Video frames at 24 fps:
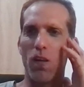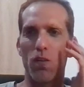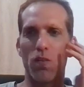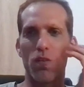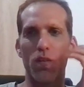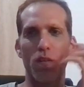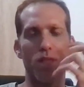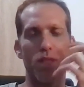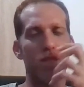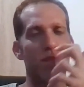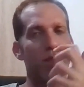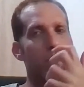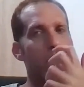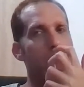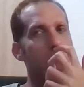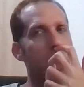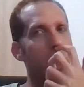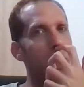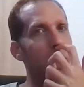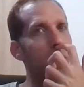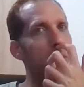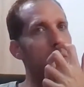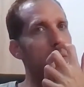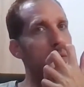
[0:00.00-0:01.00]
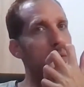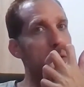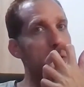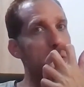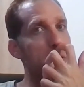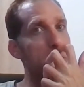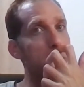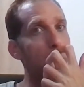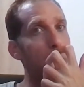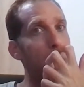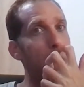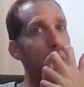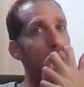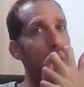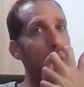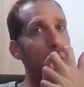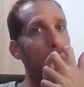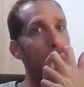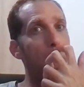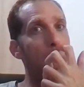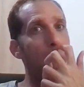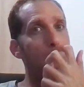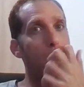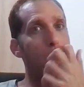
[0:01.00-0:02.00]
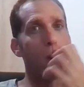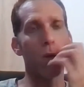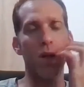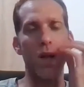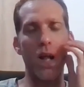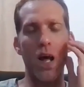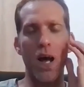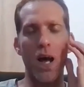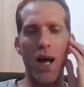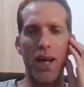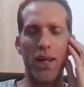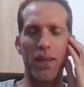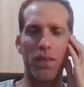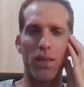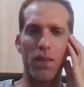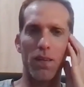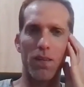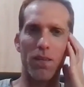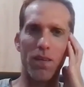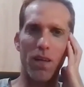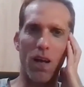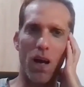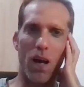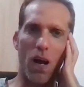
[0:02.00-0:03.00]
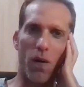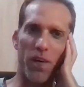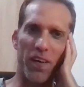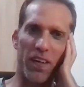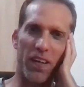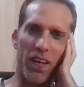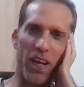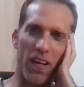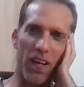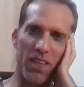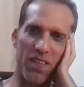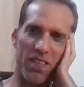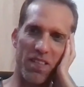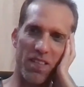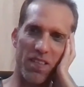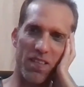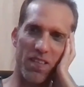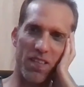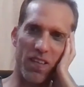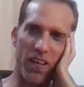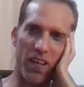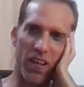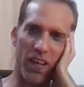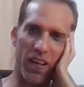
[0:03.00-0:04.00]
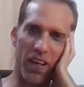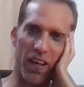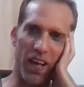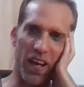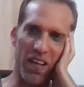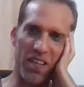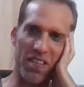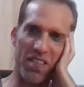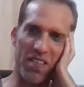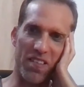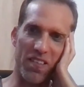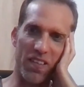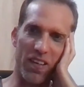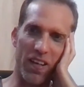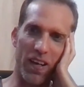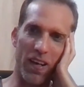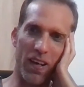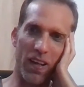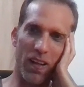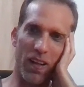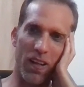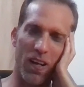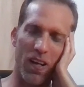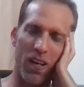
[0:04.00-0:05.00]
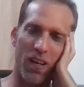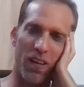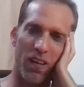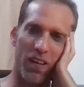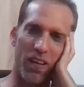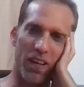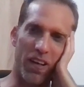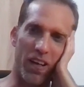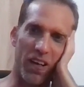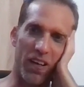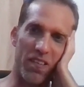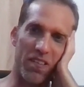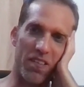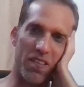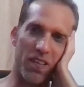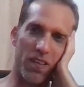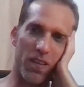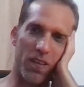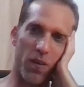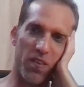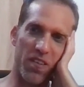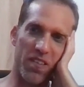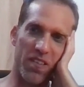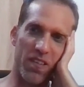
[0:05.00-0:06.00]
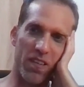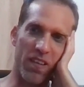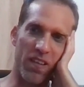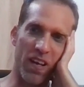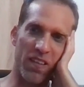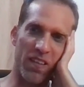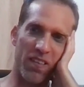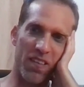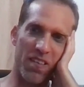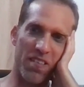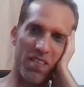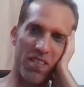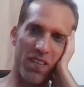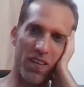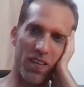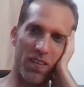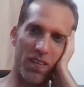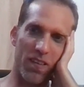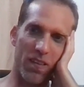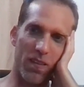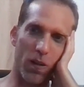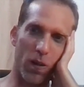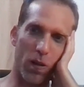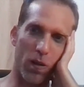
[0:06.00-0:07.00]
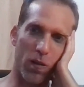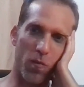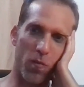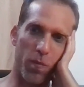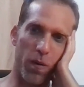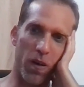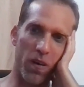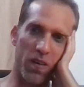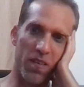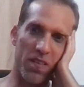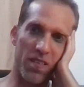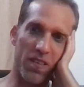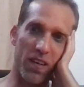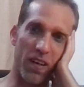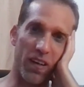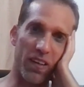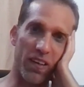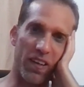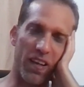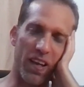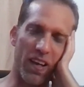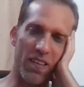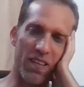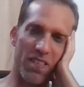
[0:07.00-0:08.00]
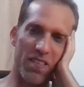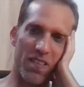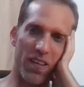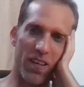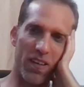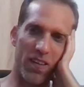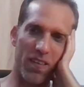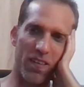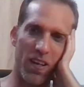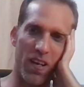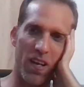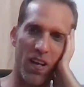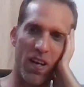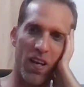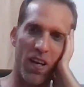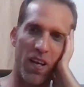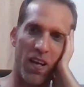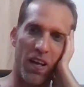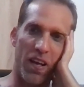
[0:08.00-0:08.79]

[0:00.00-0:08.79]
a lot of parents online that are against SEL. I see there is a tendency that a lot of parents are against it.